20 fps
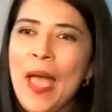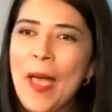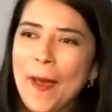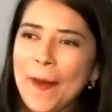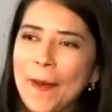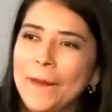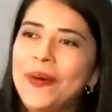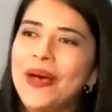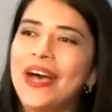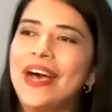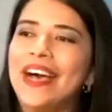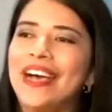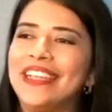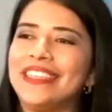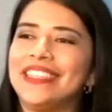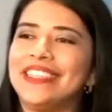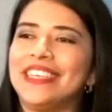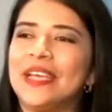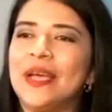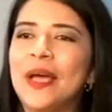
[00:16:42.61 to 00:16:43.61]

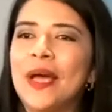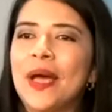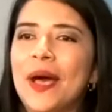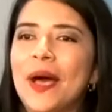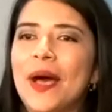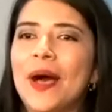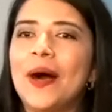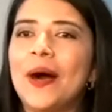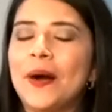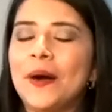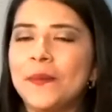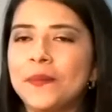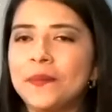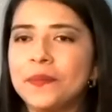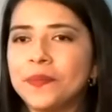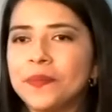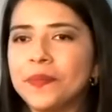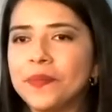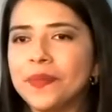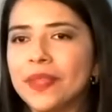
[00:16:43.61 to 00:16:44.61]
But
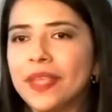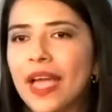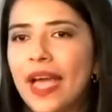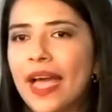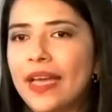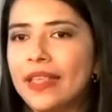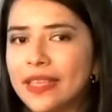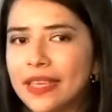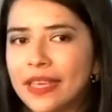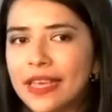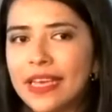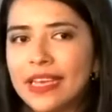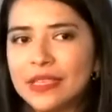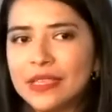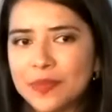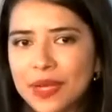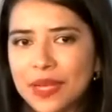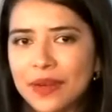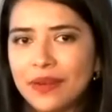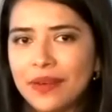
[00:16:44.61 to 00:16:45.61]
I think it has
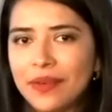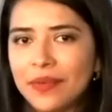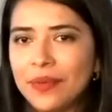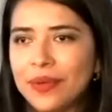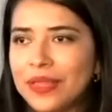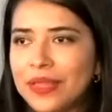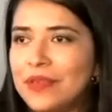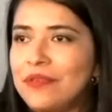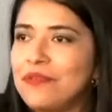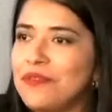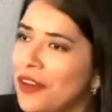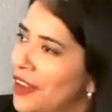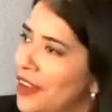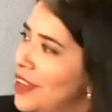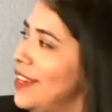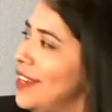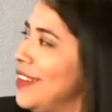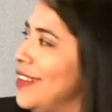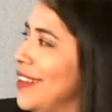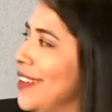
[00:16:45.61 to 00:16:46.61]
been really
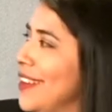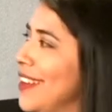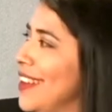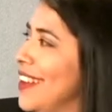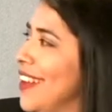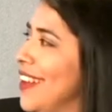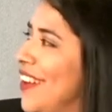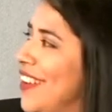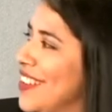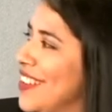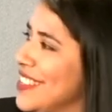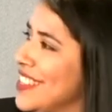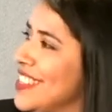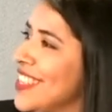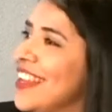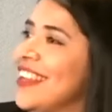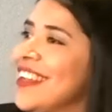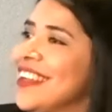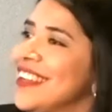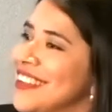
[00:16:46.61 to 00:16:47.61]
fun
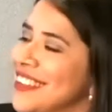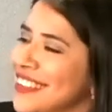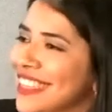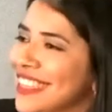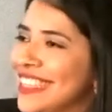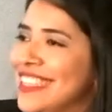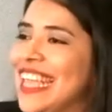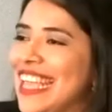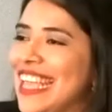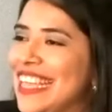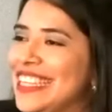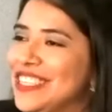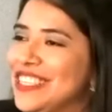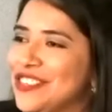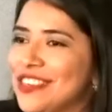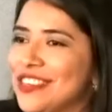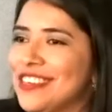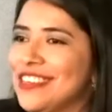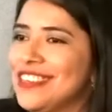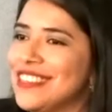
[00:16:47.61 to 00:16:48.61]
also, not only
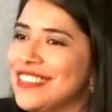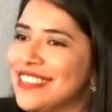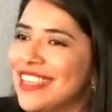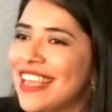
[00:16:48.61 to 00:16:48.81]
dangerous.